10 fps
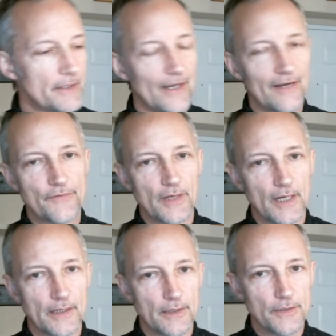You have
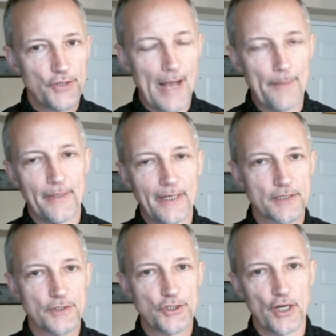uh,
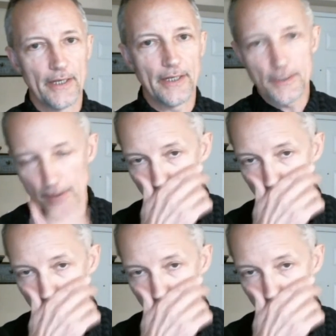Japanese and Chinese